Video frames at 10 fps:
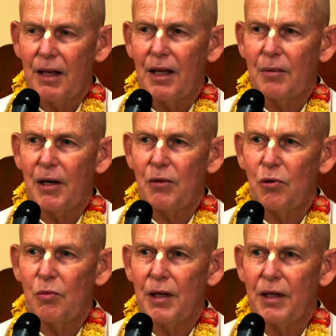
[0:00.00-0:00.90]
And my
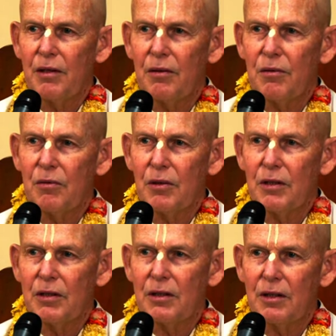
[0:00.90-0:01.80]
roommate
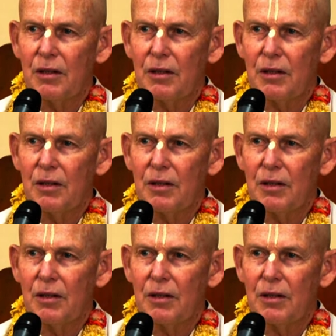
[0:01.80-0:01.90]
was